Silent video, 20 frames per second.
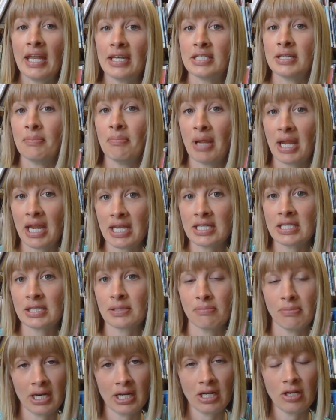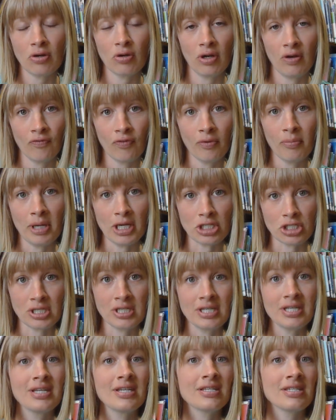and demands money or
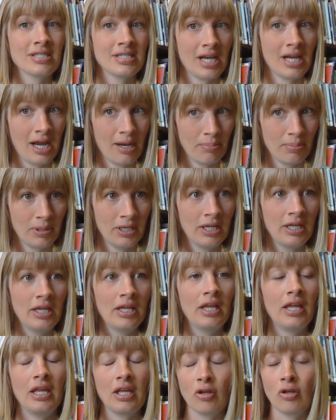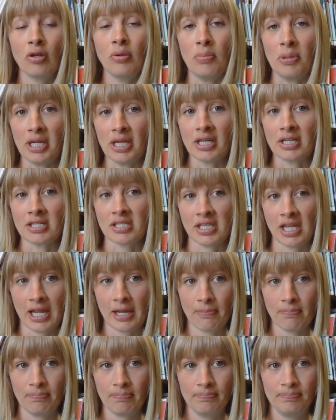information, stop. It could be a
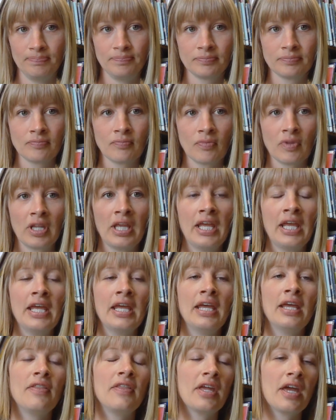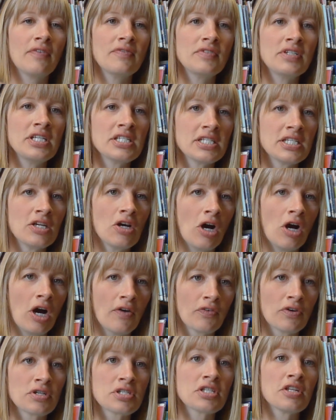scam. The FTC
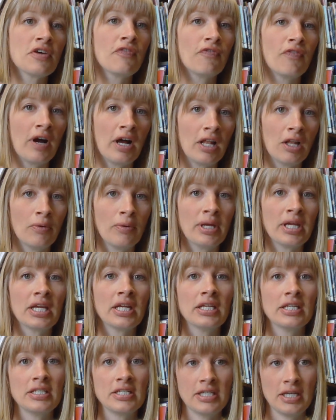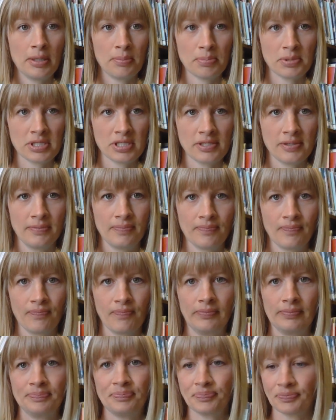offers the following tips.
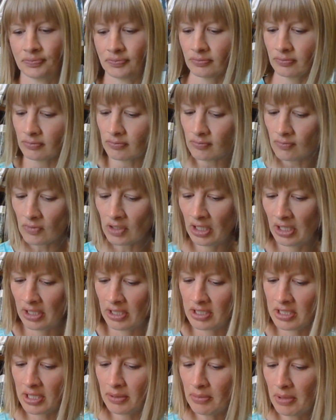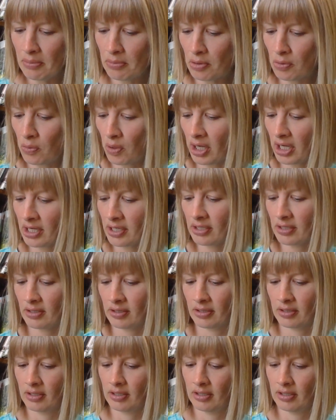Tip number 1